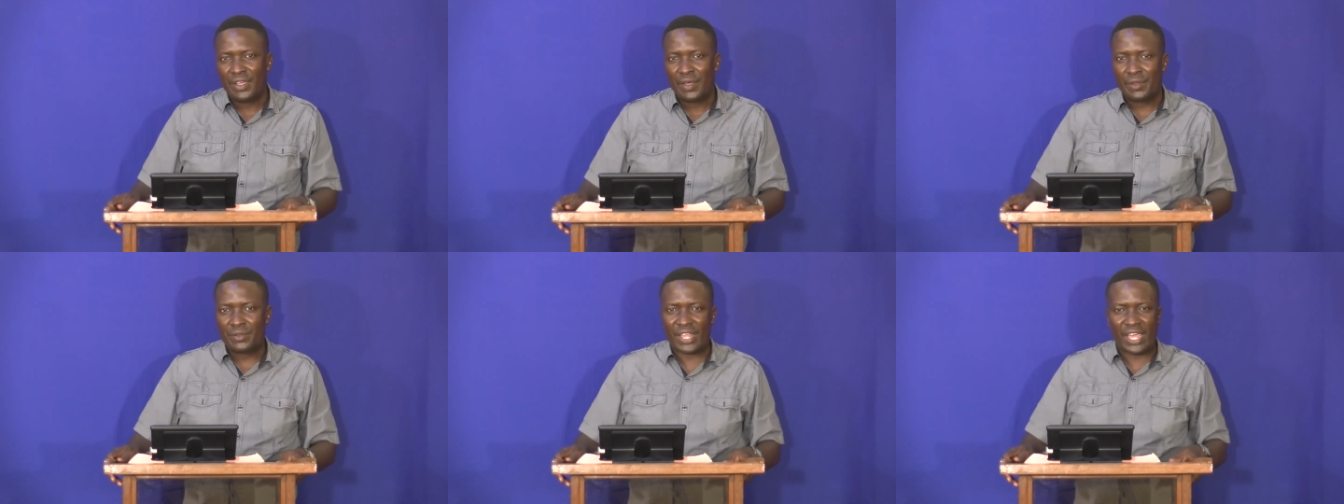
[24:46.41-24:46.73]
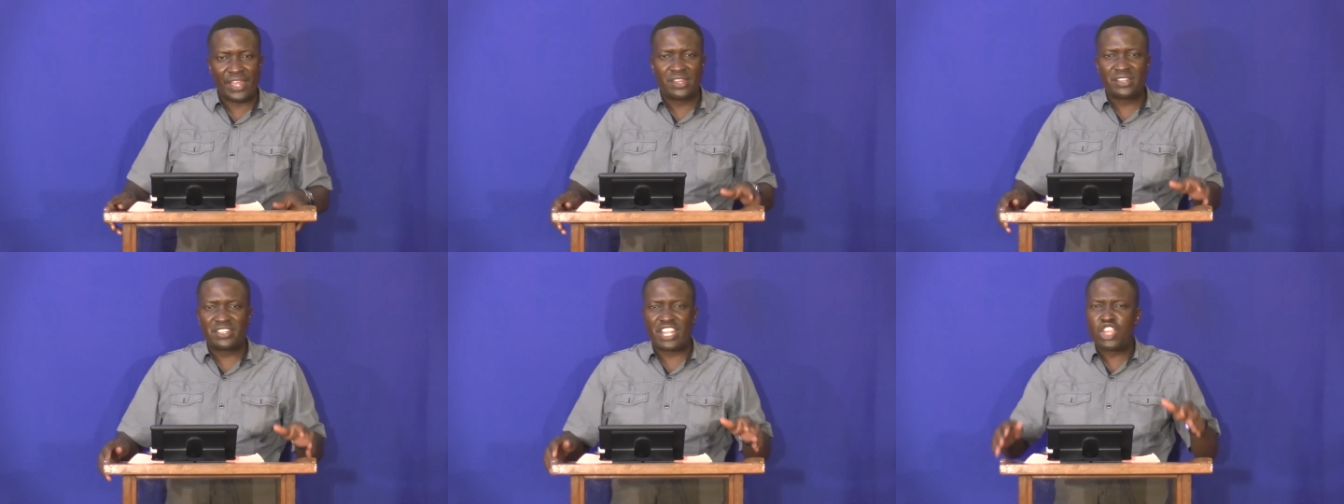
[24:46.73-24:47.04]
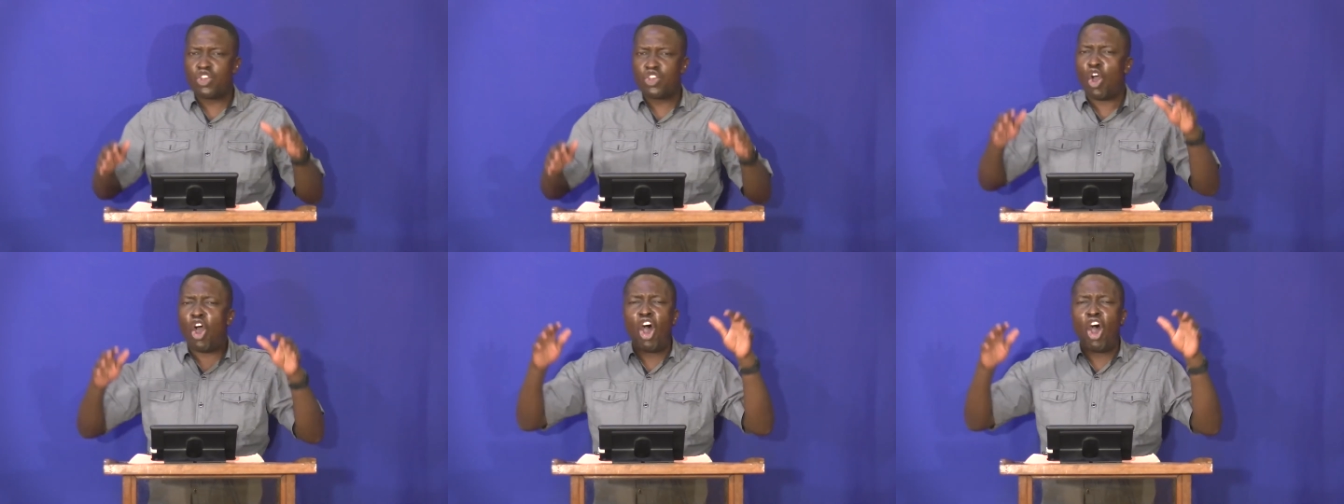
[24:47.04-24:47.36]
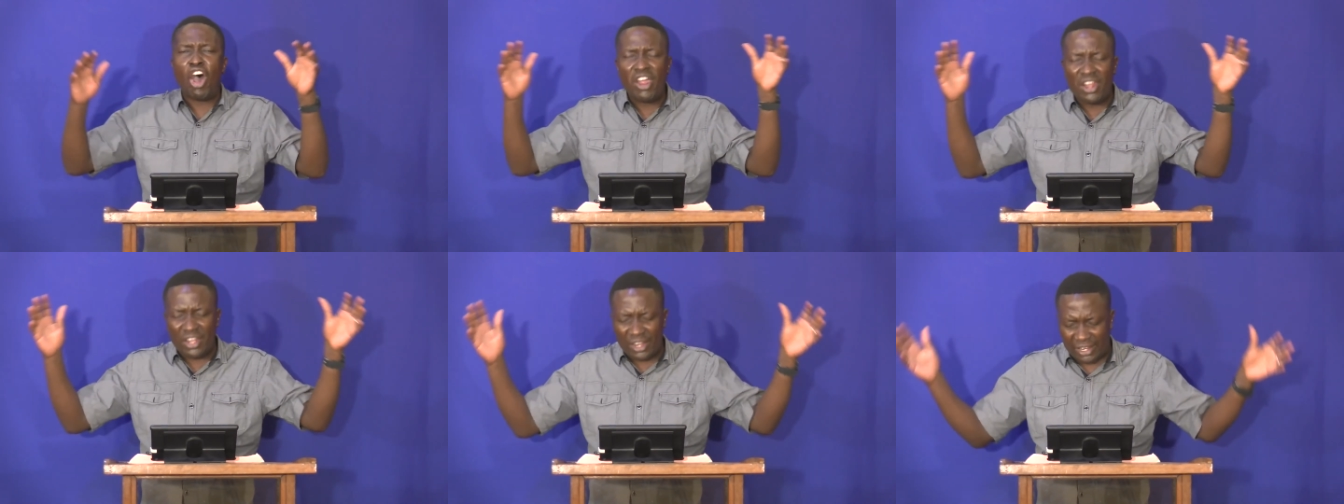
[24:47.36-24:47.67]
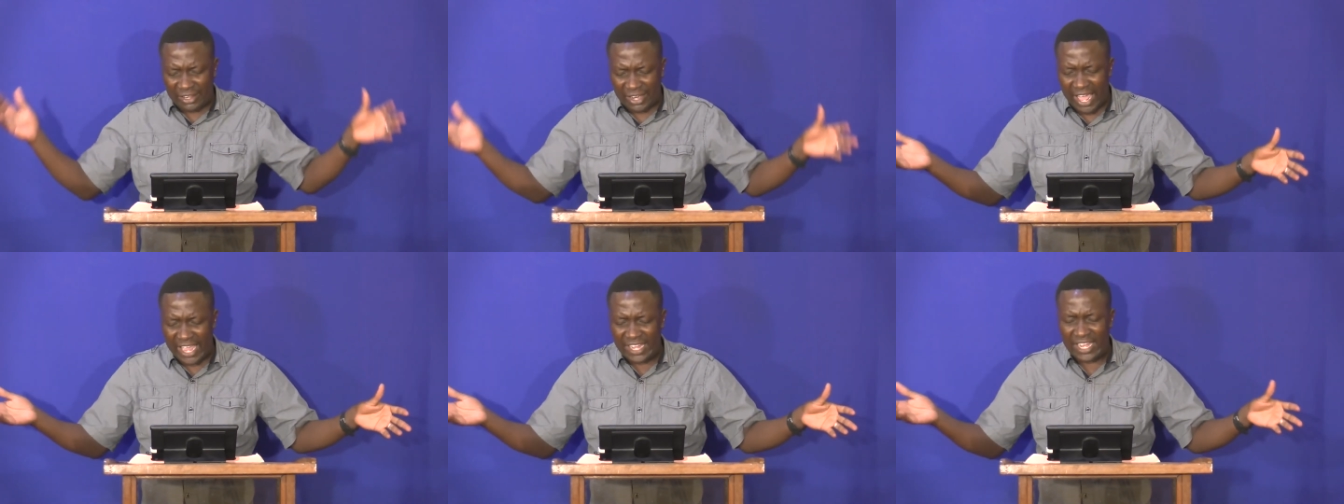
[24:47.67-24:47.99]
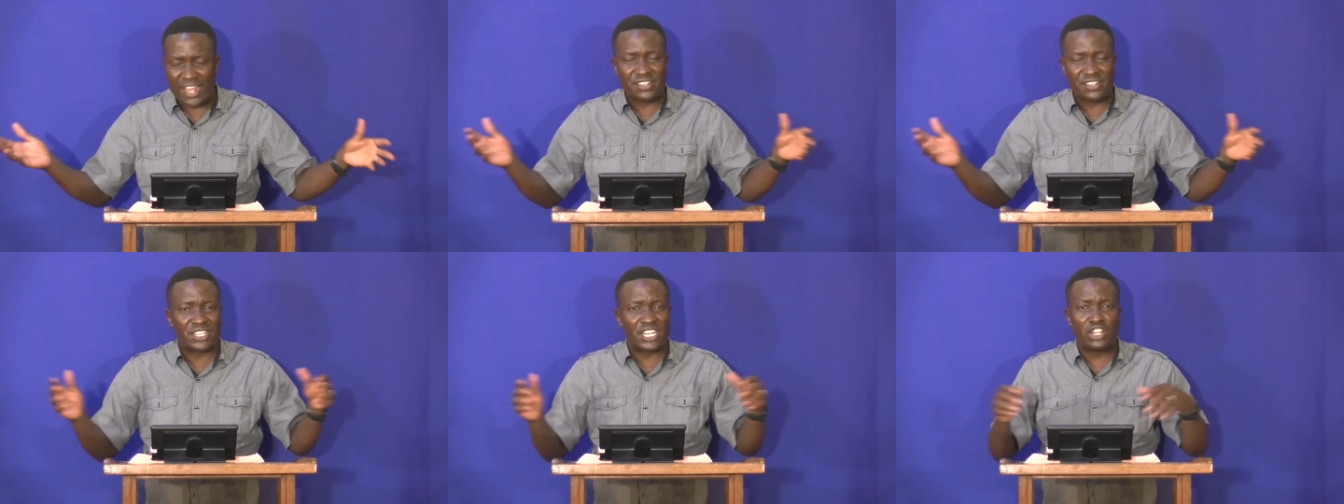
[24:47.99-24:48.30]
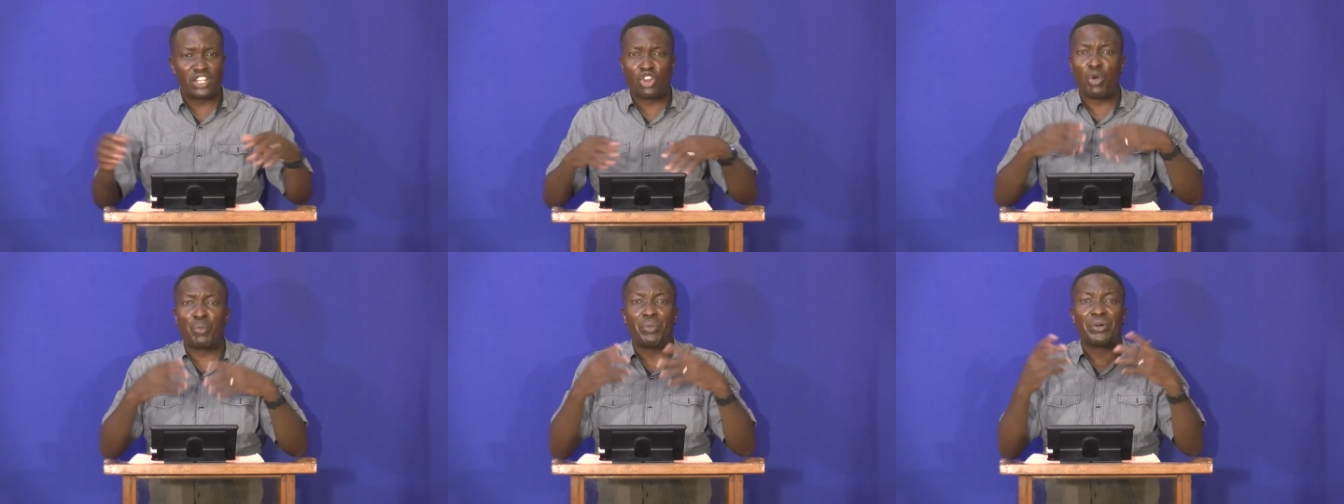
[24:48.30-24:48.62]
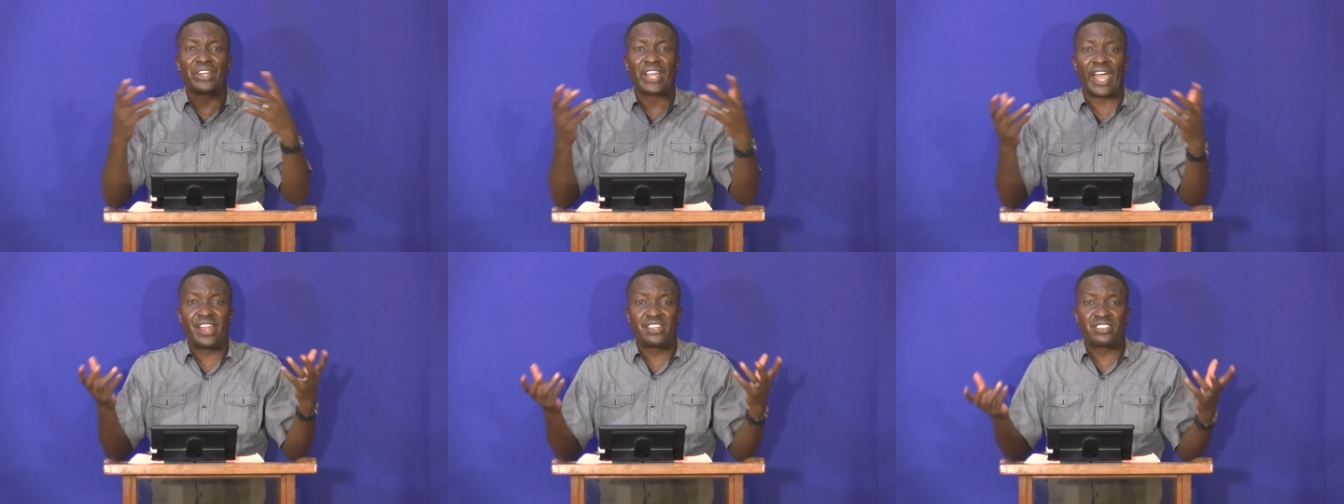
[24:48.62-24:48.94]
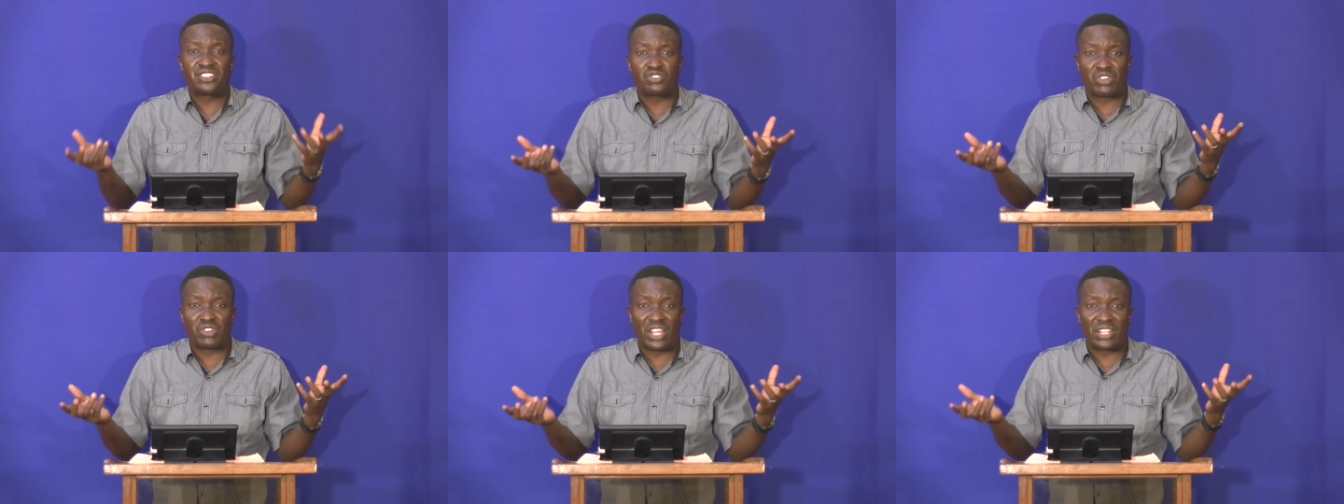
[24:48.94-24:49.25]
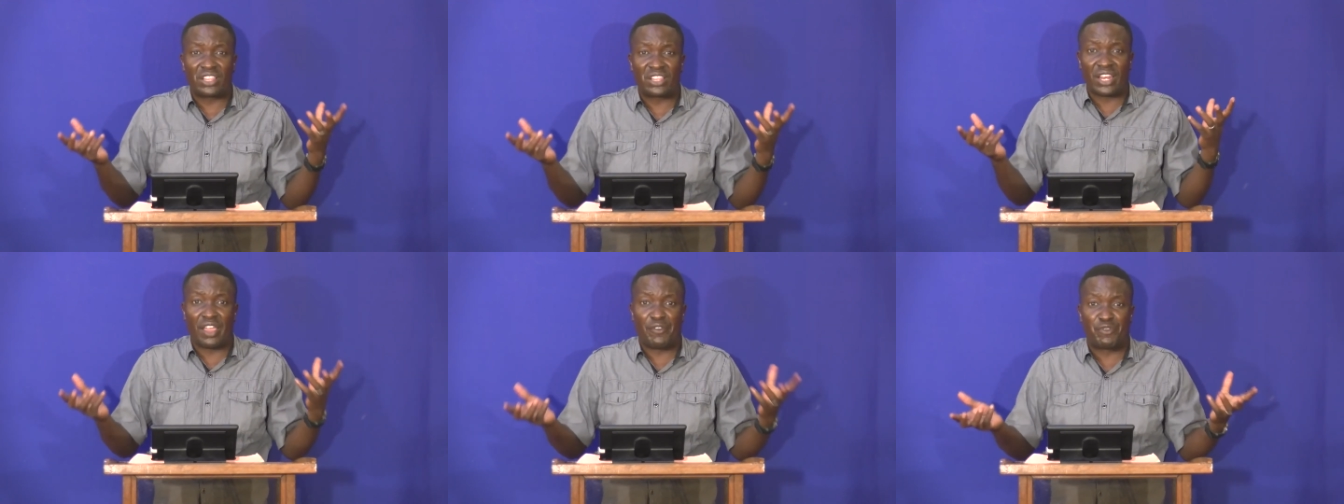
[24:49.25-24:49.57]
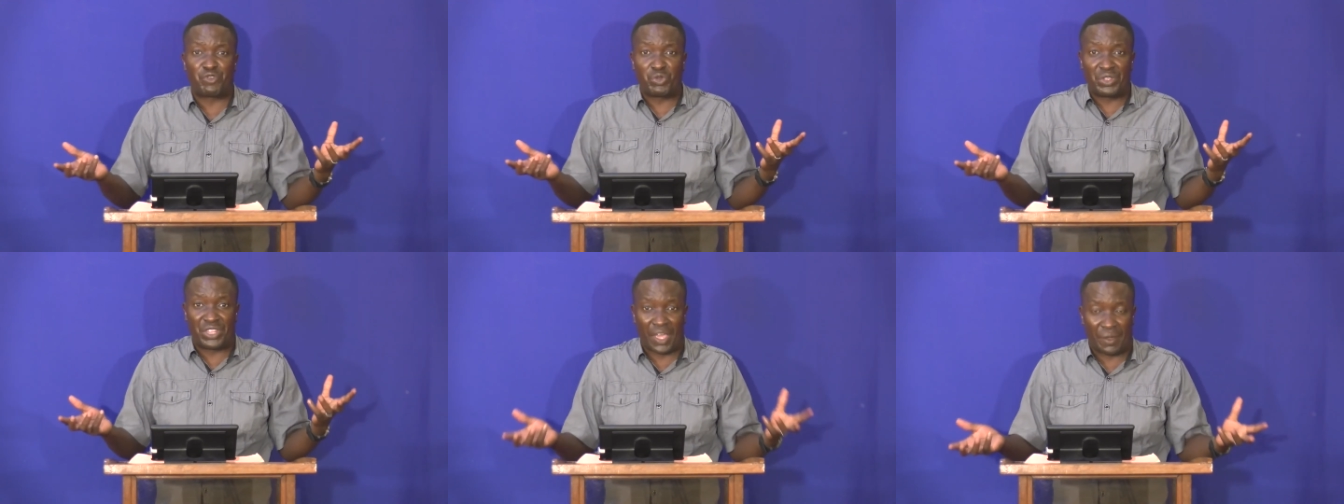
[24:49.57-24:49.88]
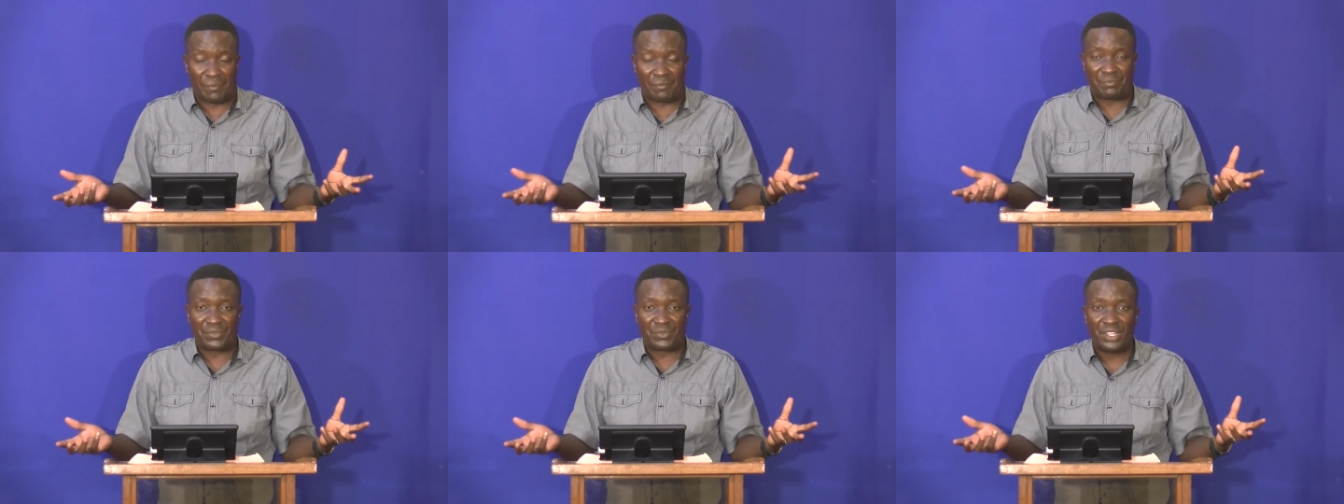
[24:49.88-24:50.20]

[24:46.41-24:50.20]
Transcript: Then they all cried until nobody had strength left with them.